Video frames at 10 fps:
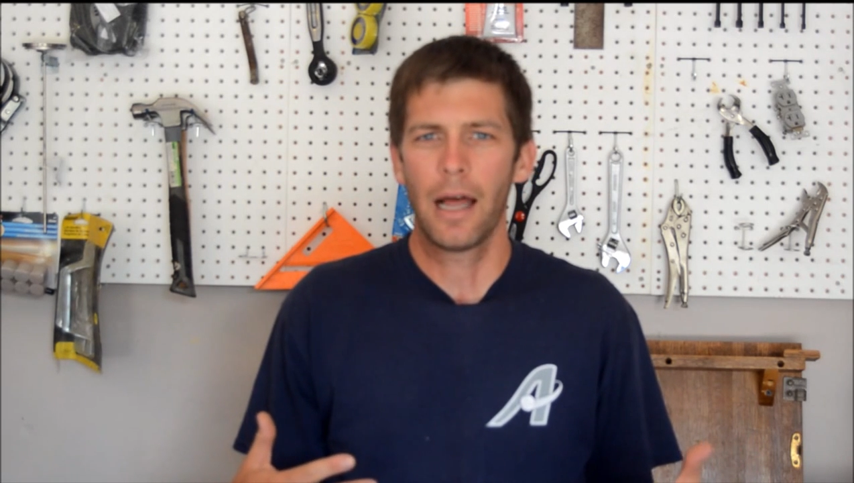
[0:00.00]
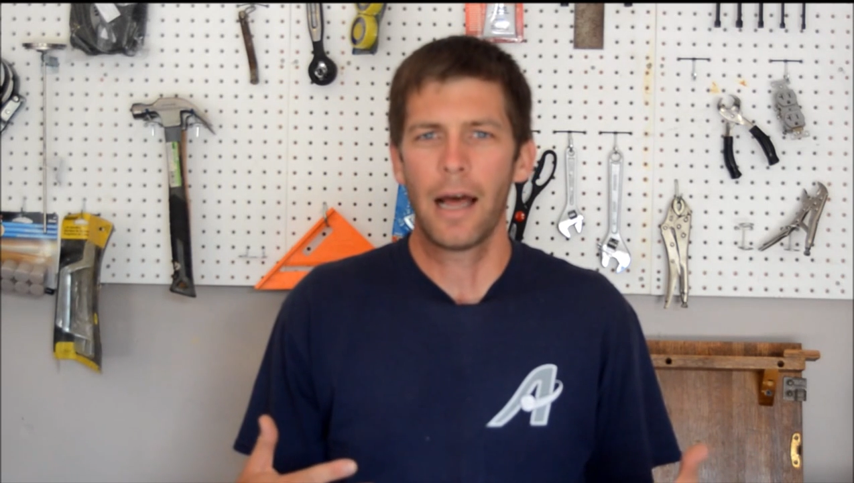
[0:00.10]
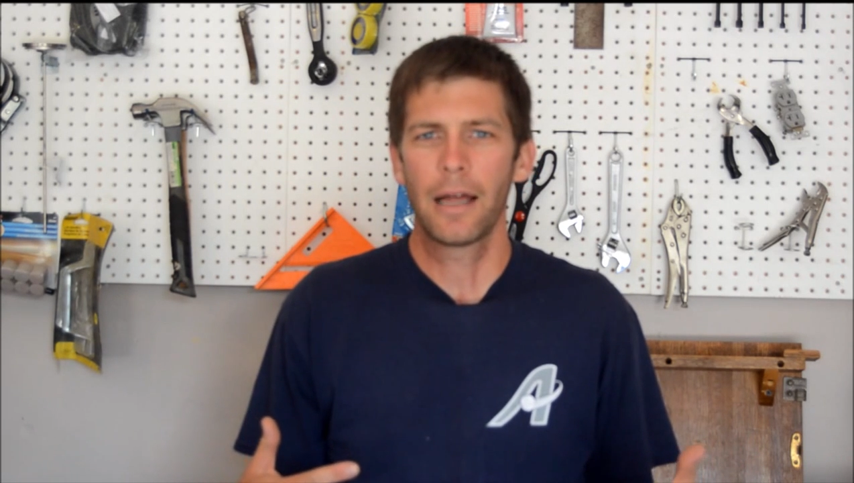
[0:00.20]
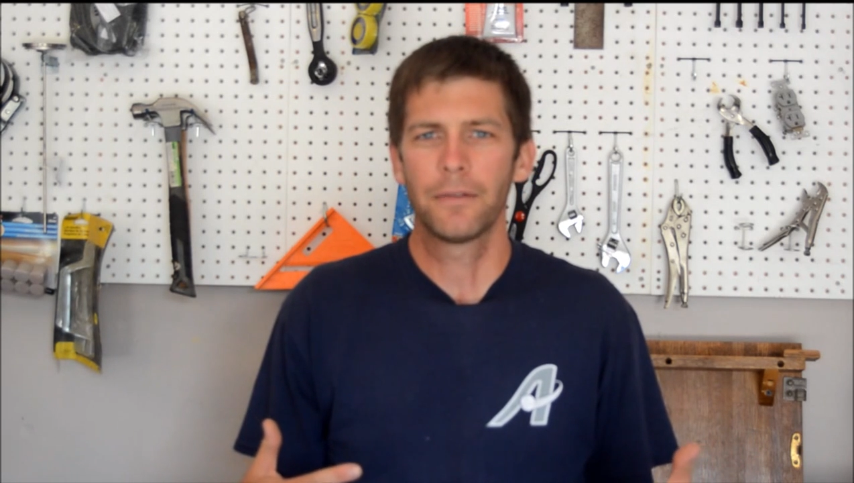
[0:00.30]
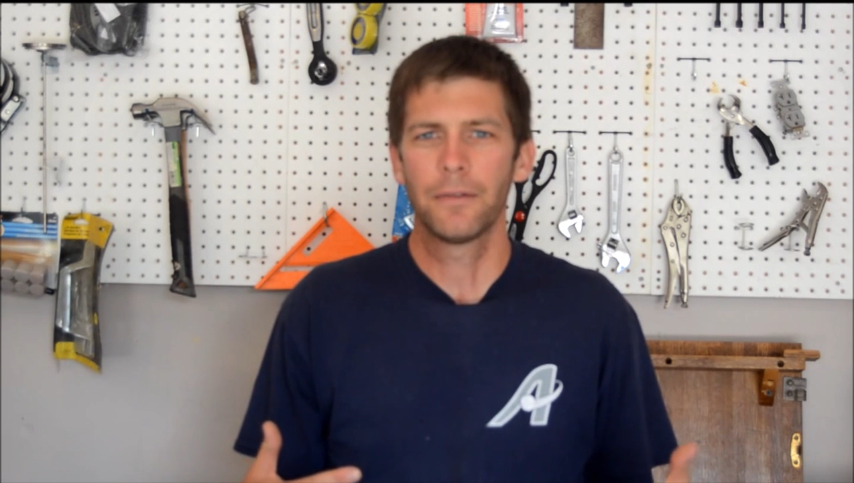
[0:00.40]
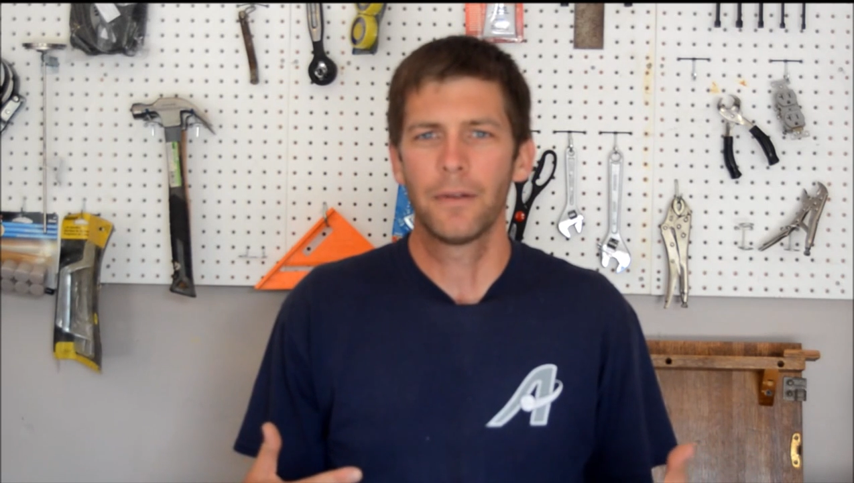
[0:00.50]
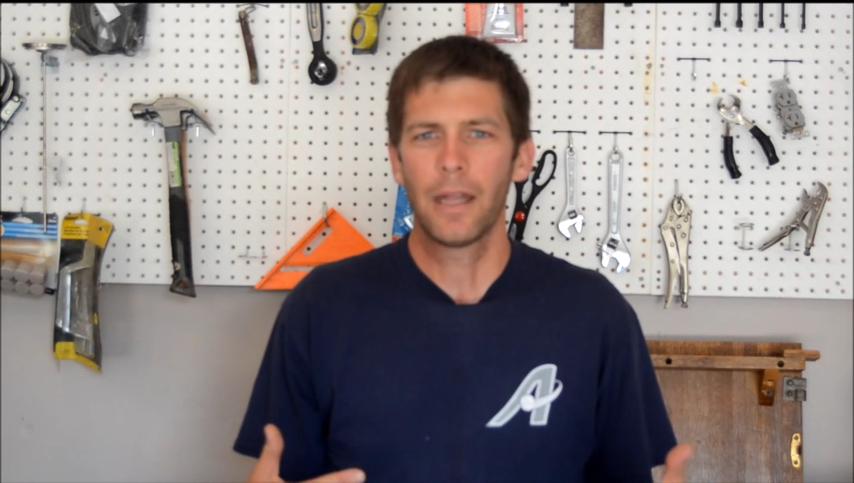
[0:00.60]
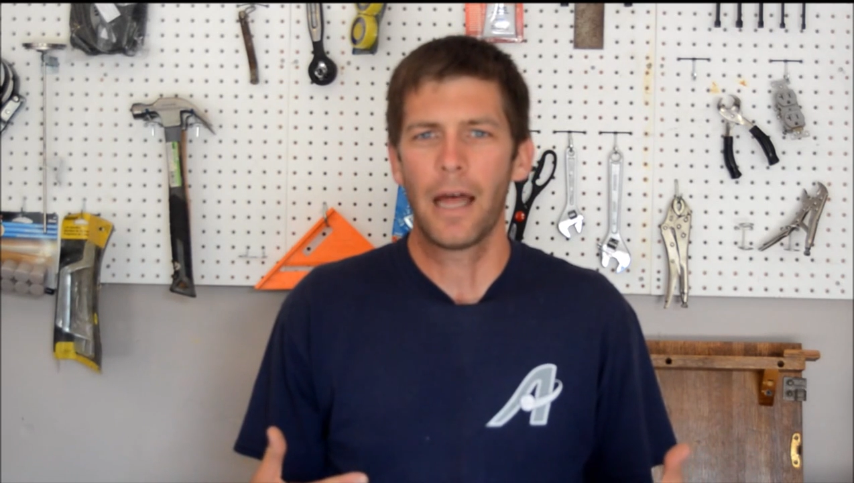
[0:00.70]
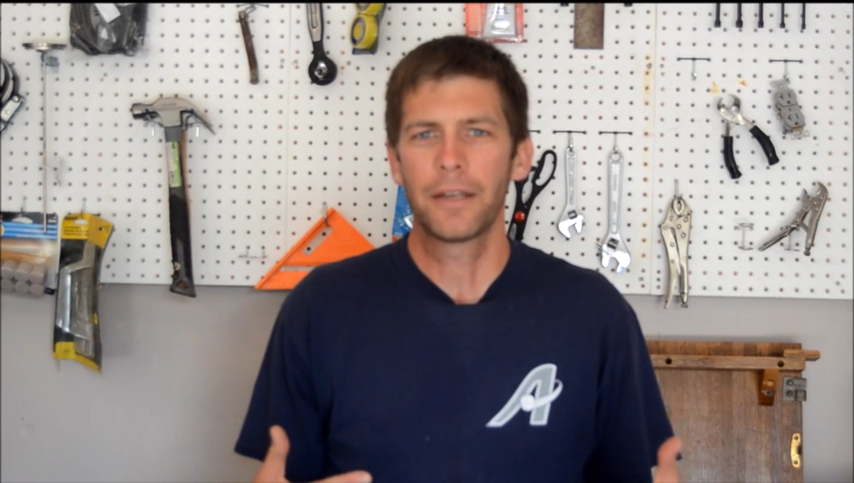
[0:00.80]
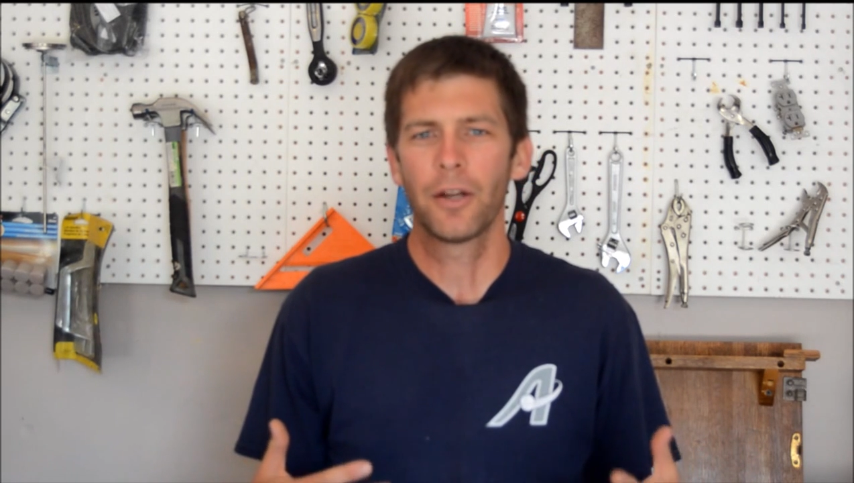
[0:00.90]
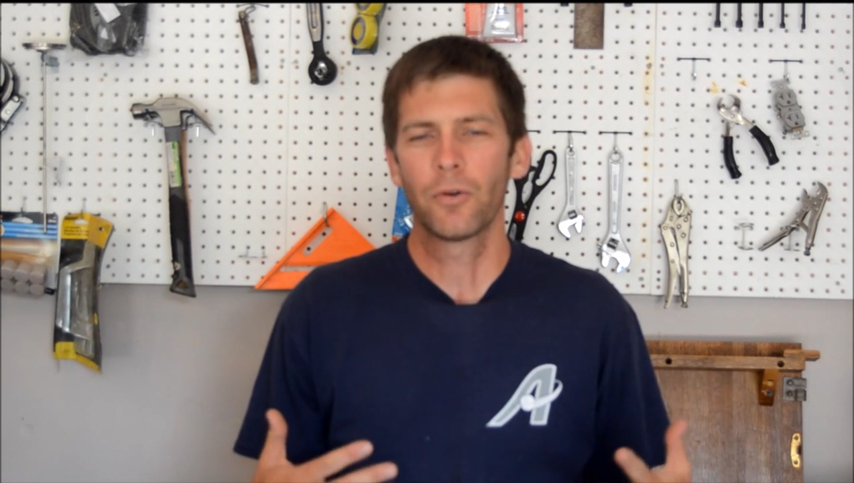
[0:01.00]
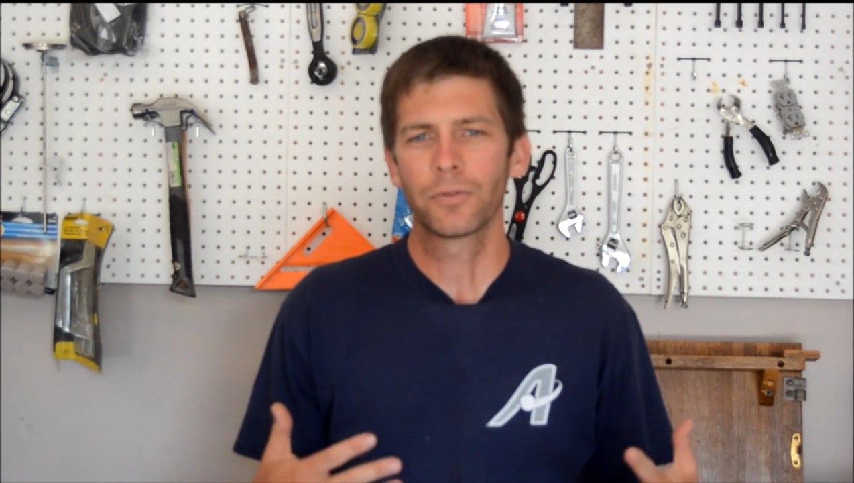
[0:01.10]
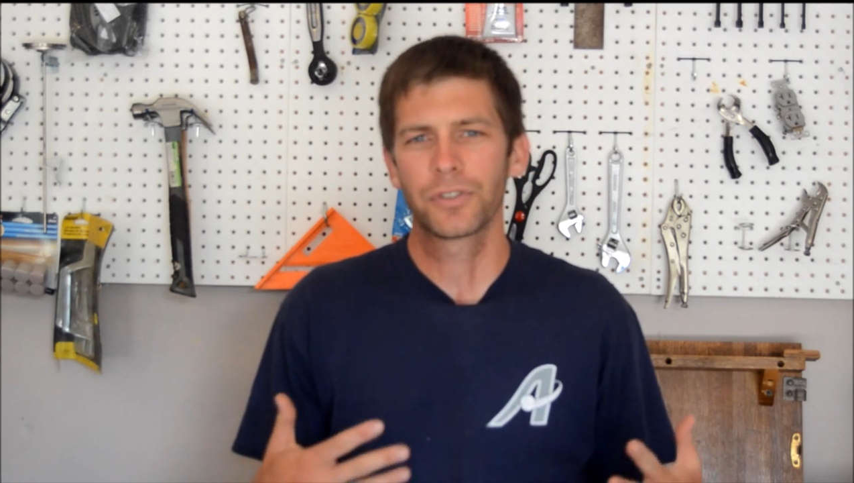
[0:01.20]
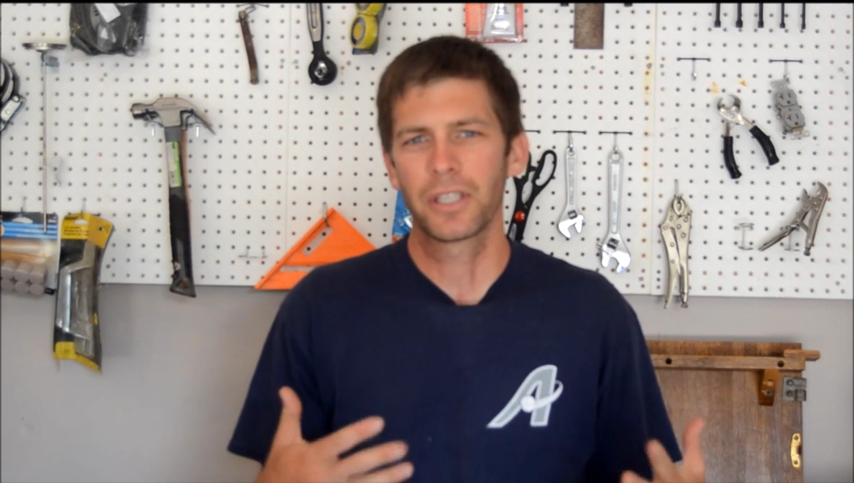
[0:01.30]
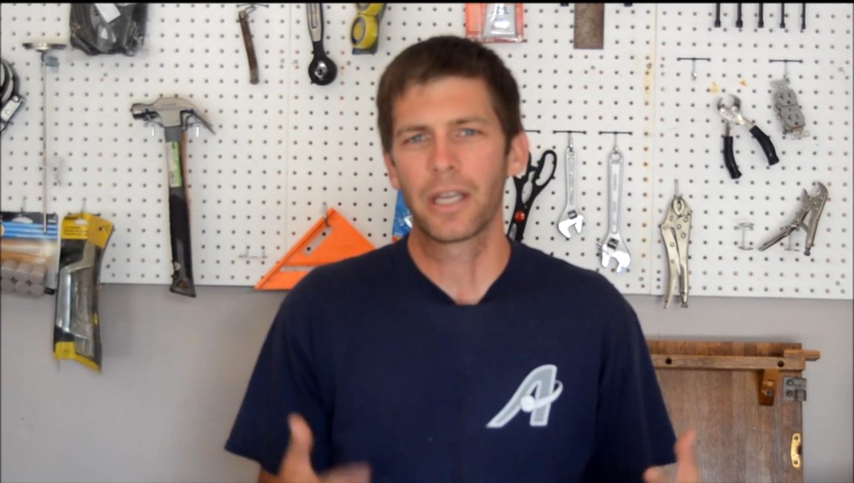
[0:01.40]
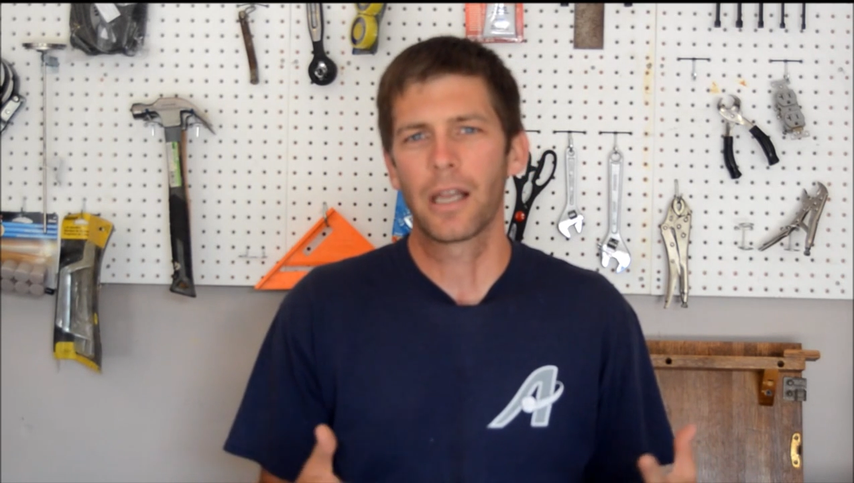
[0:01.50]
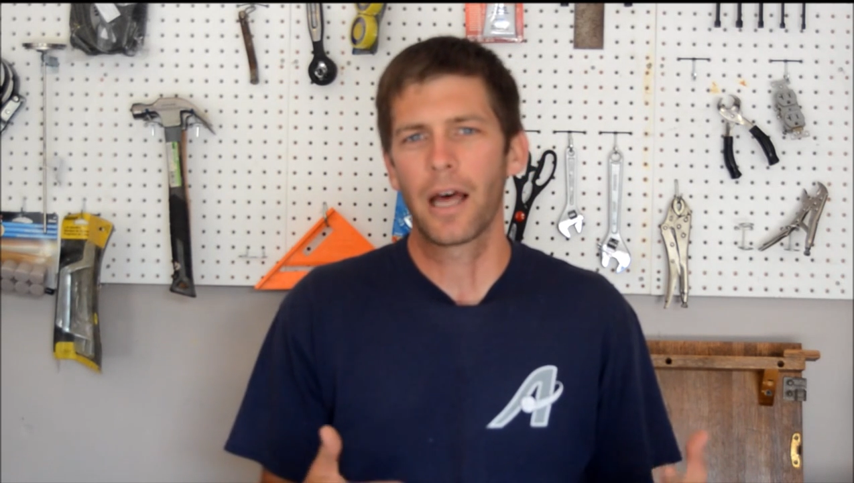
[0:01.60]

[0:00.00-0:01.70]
I, I don't see a